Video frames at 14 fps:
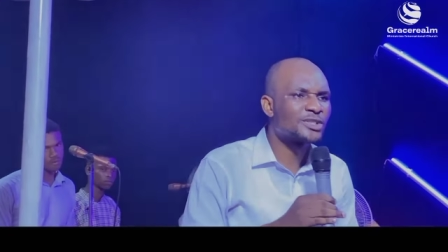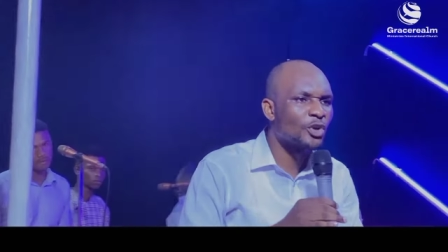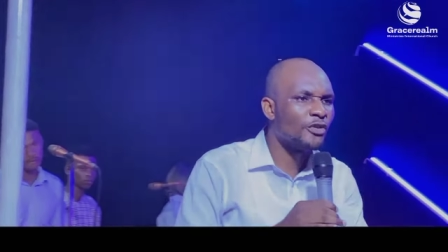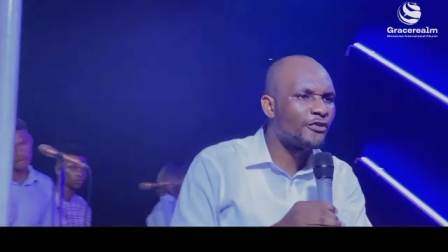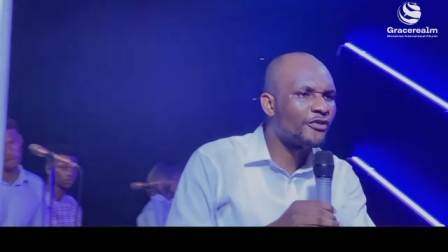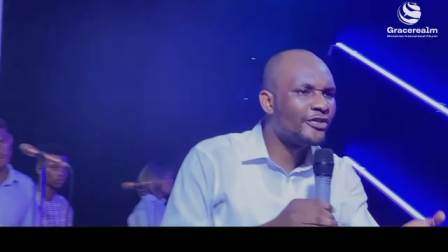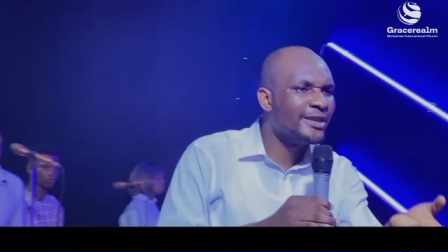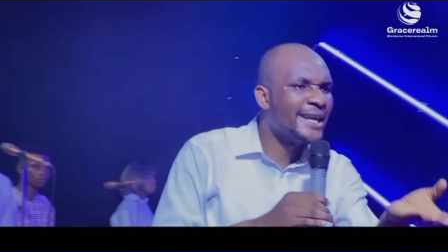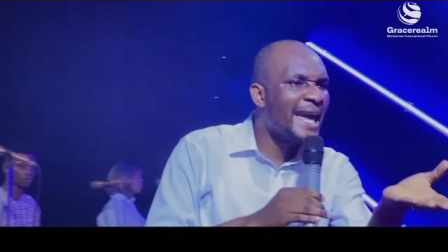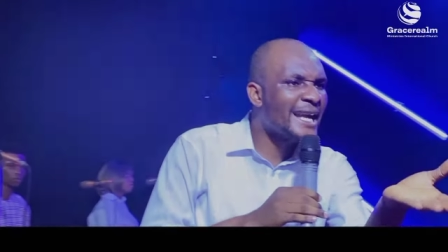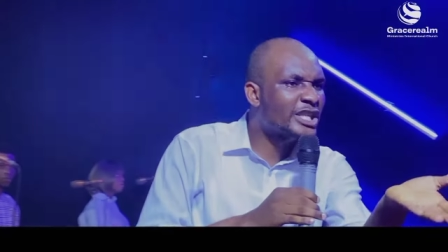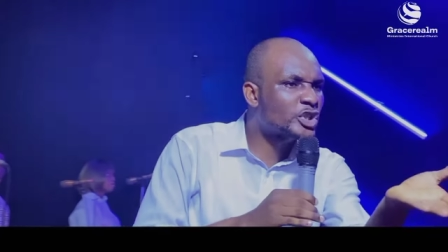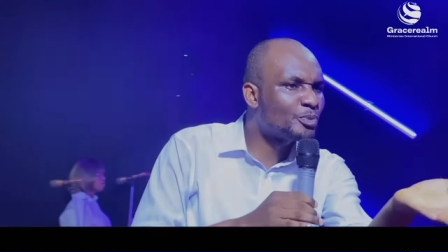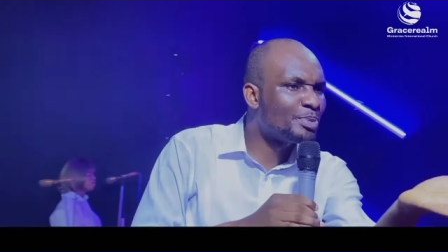of the
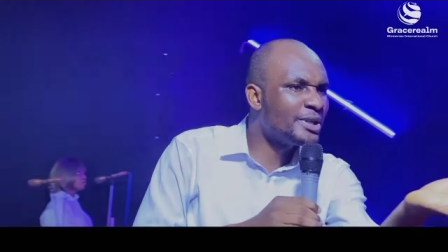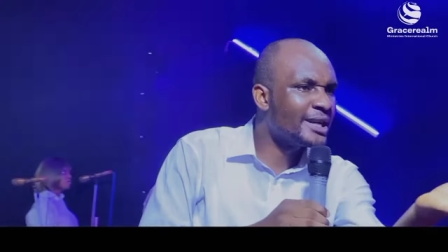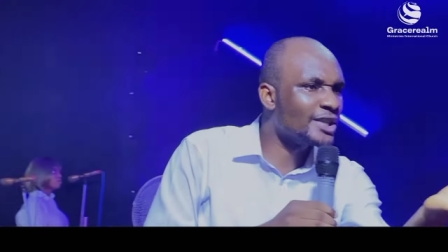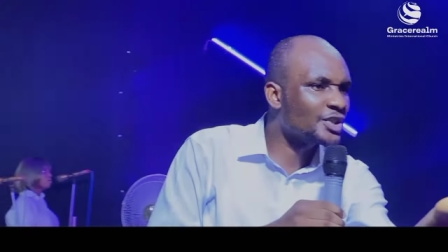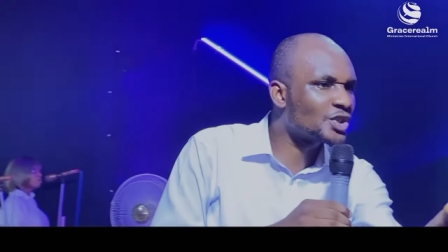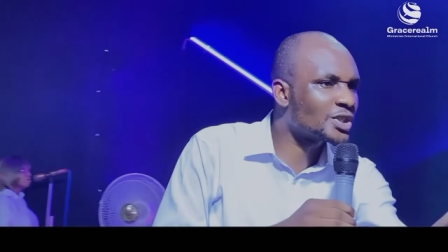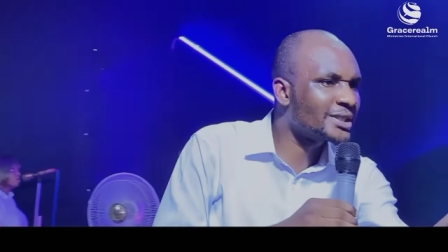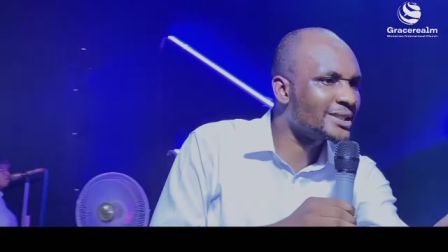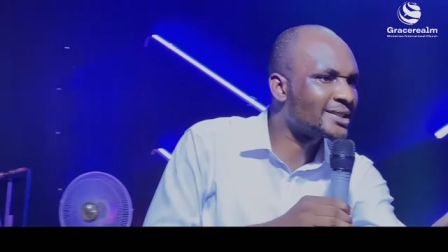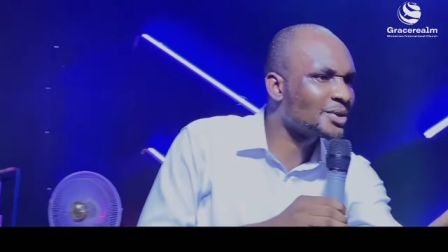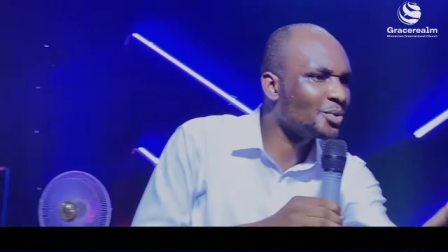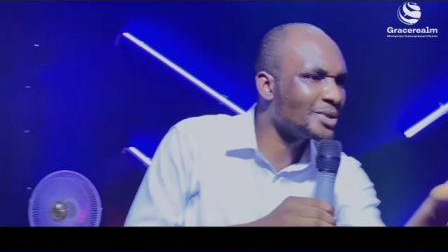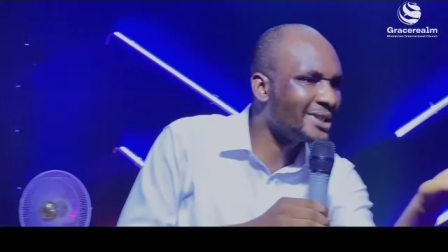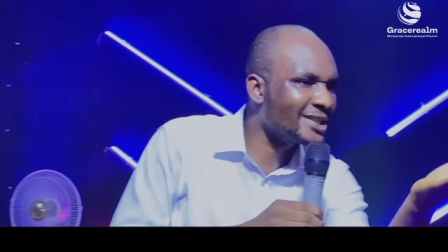
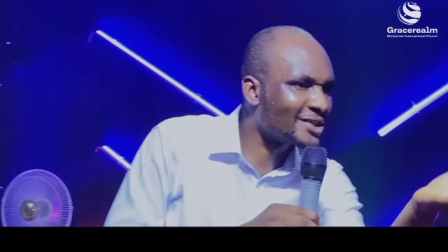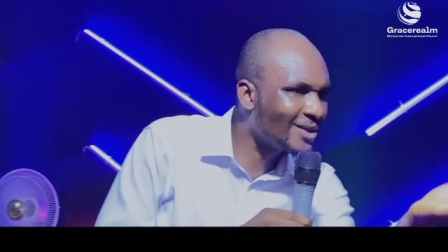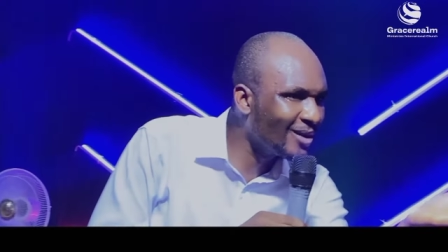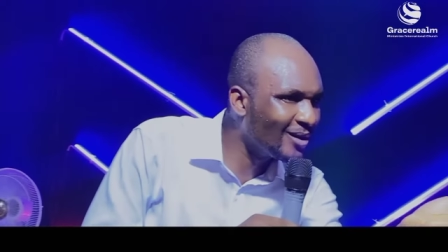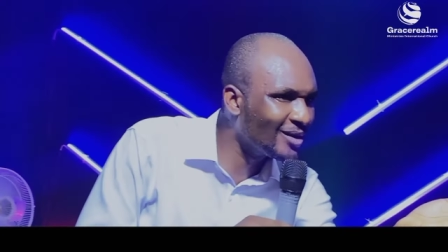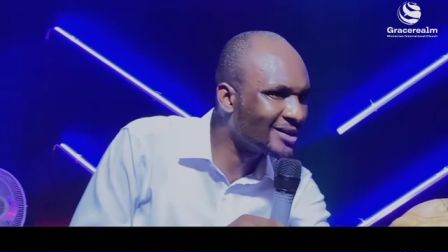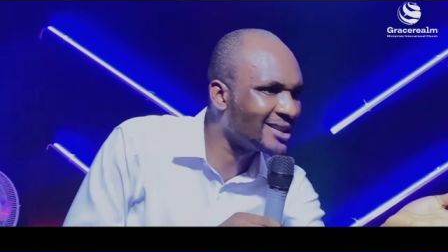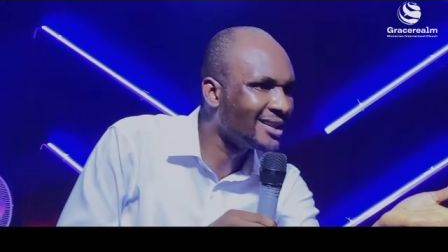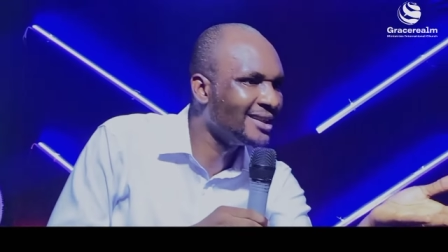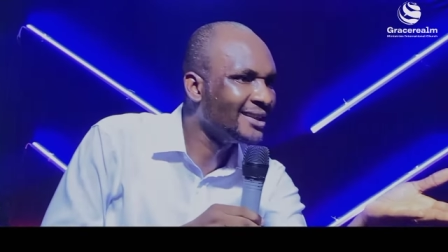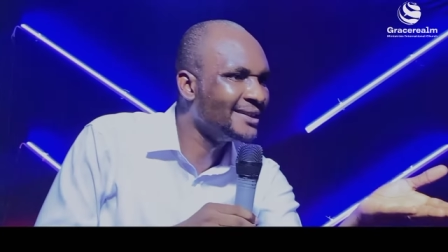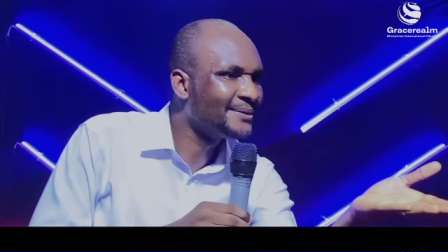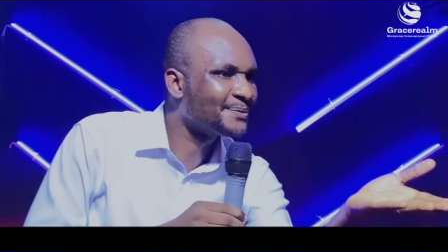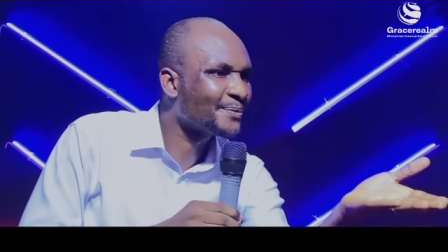experiences with this God.
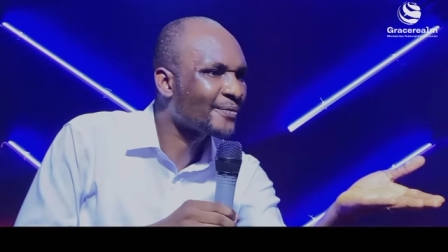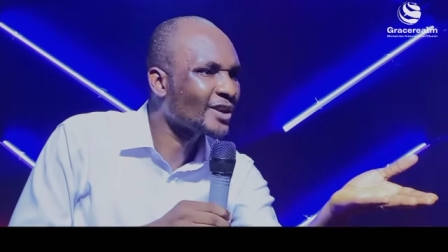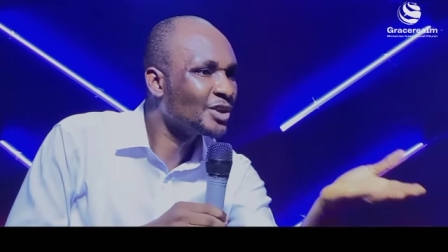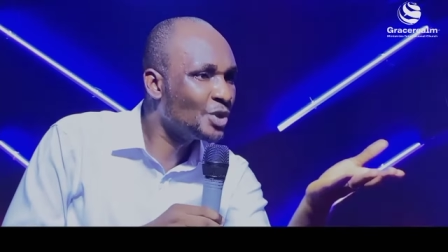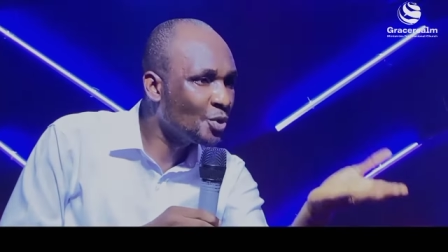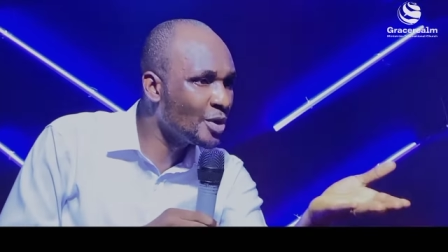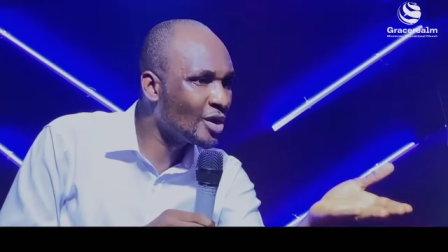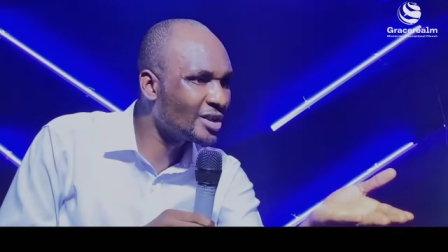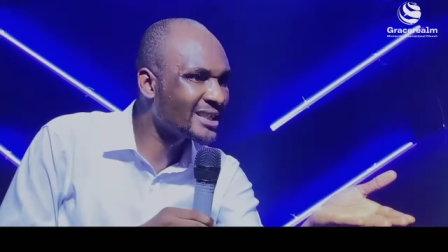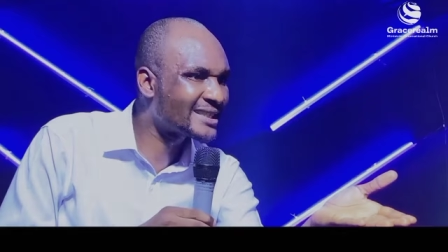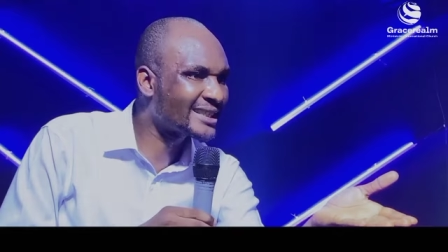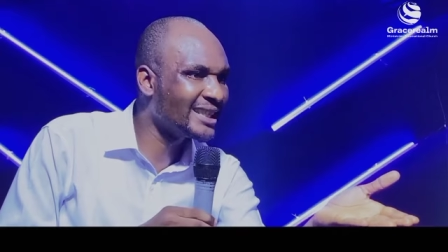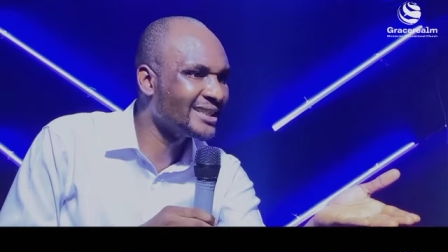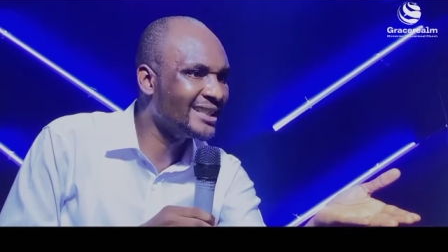Do we
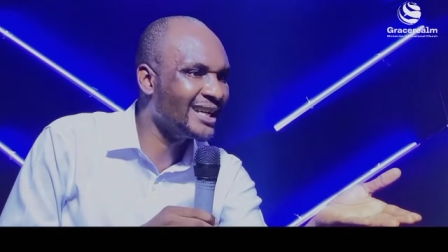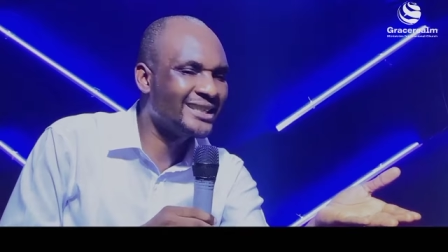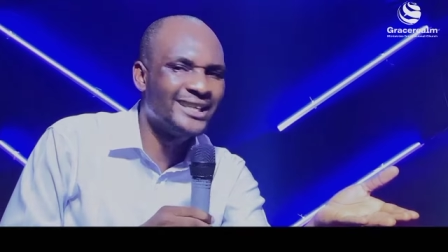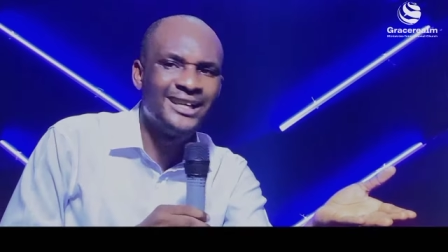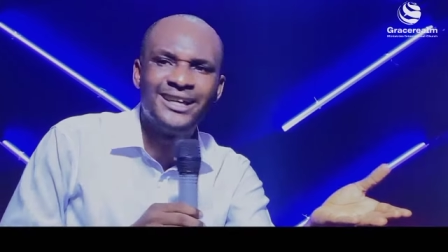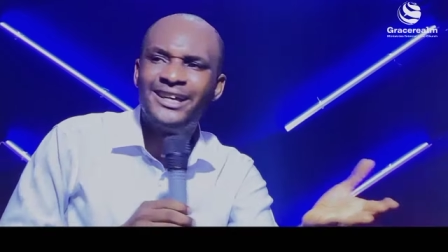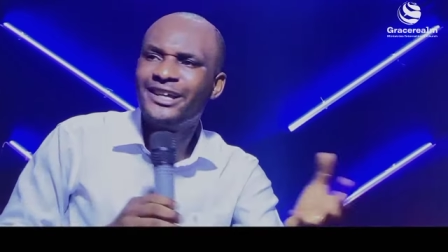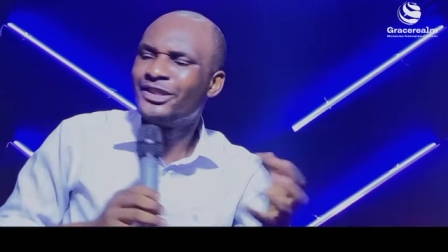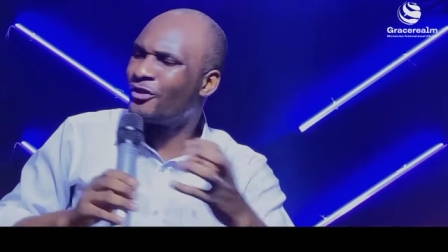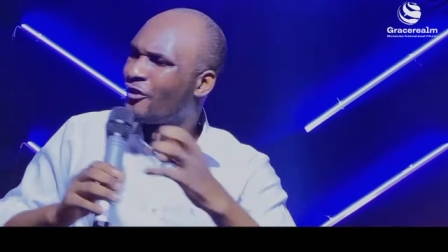understand that? The